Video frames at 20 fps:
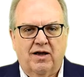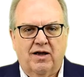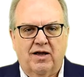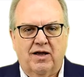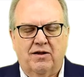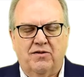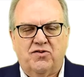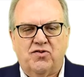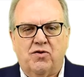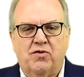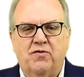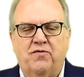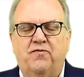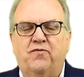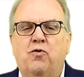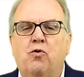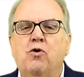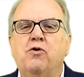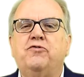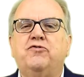And so the
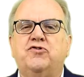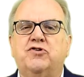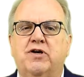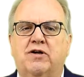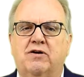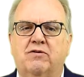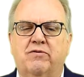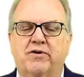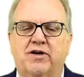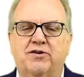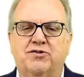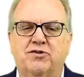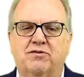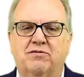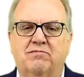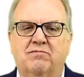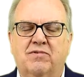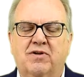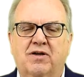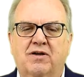fourth
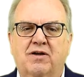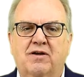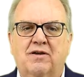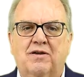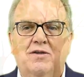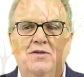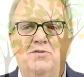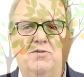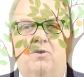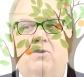generation is